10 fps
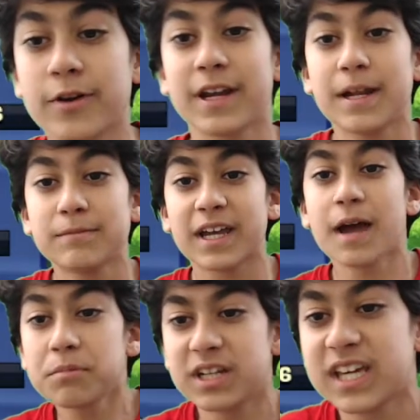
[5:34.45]
and I'm like,
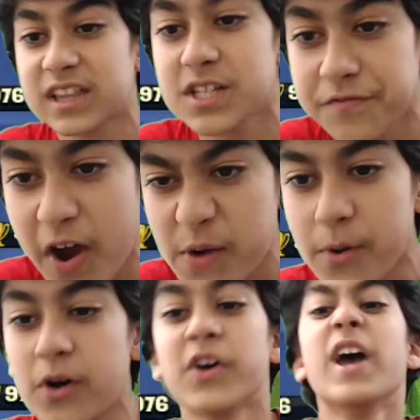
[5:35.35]
I'm gonna get this
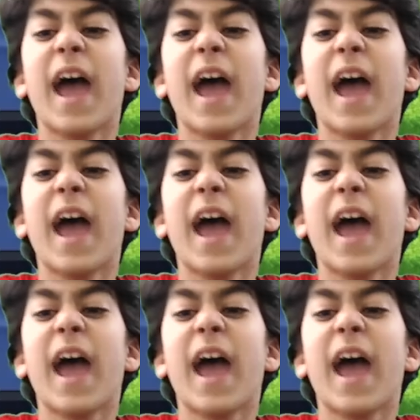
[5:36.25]
fireball,